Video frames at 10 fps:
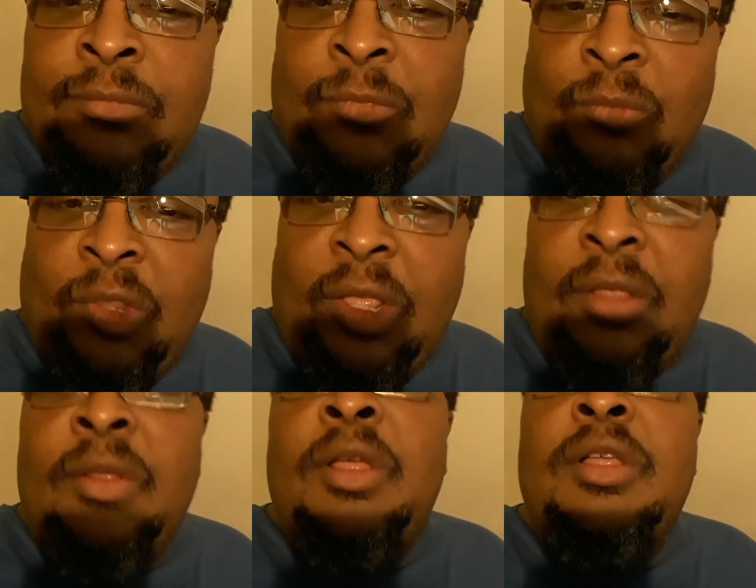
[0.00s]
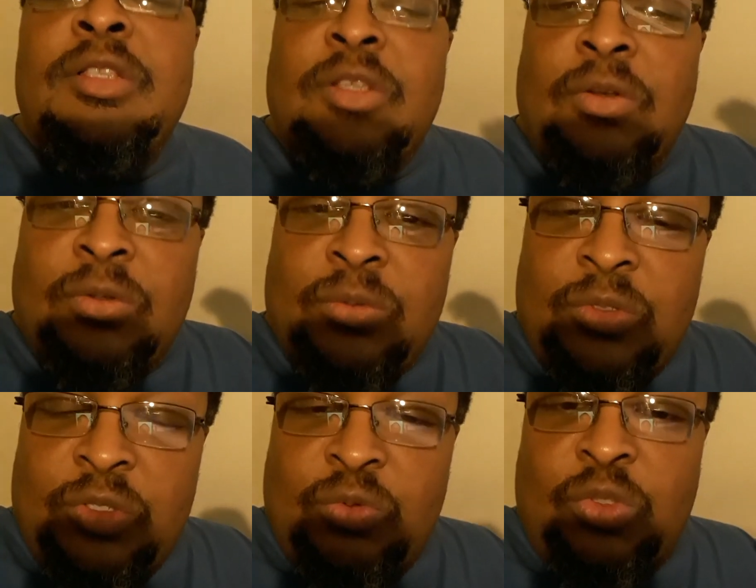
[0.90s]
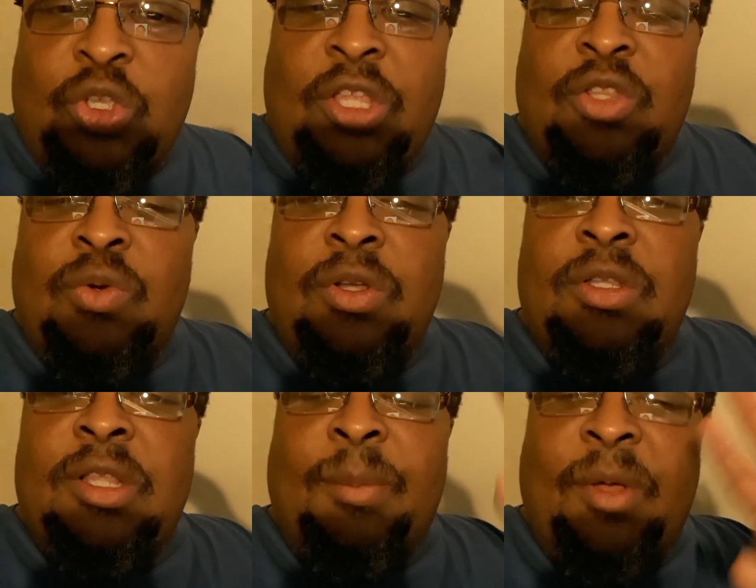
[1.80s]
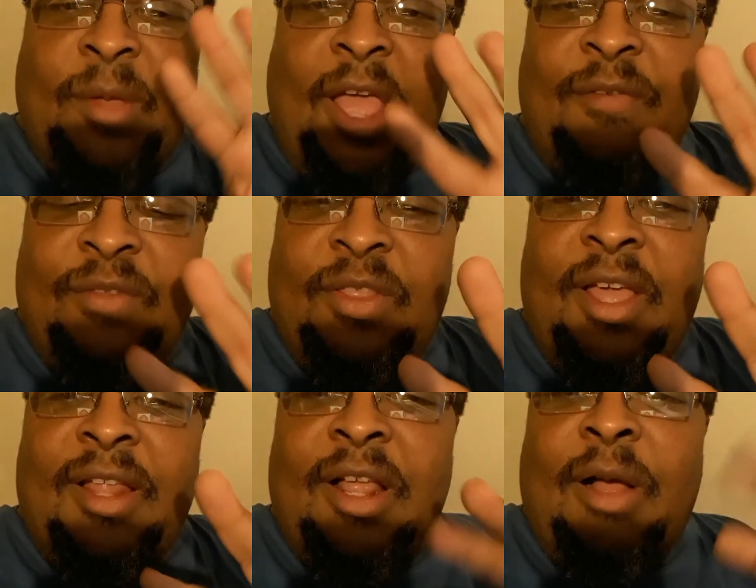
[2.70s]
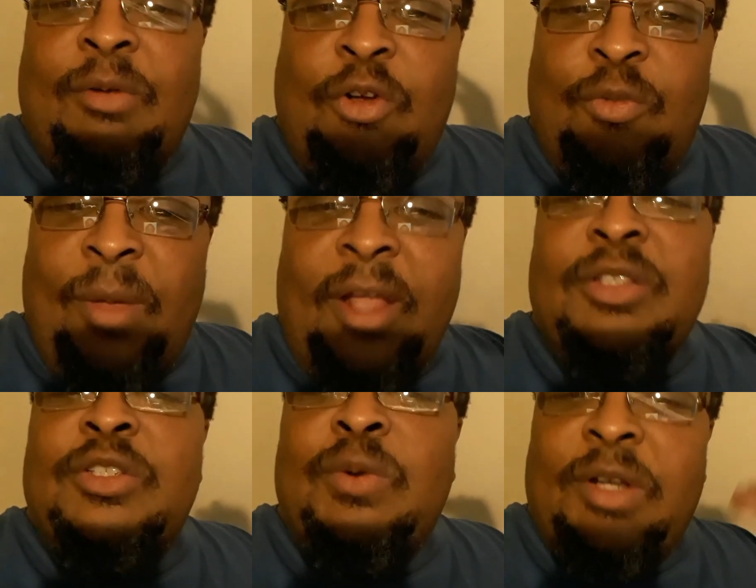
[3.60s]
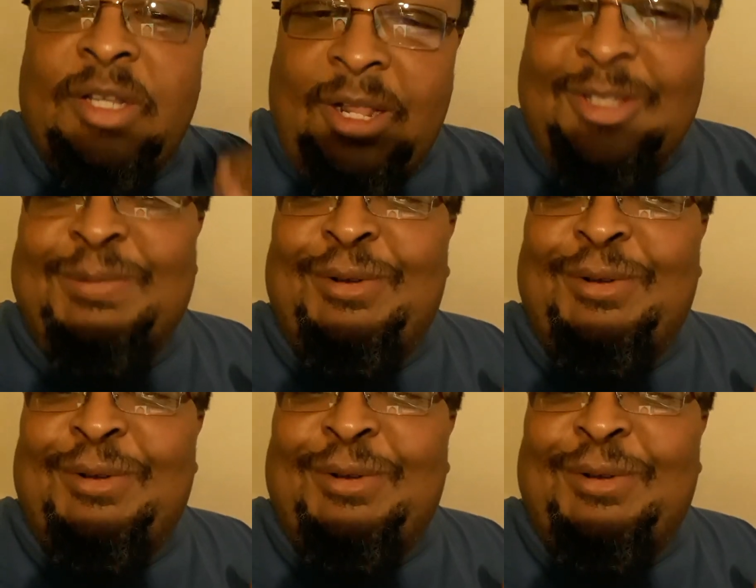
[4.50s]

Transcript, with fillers: Okay. So you can do it. But after that, I'll go back to $20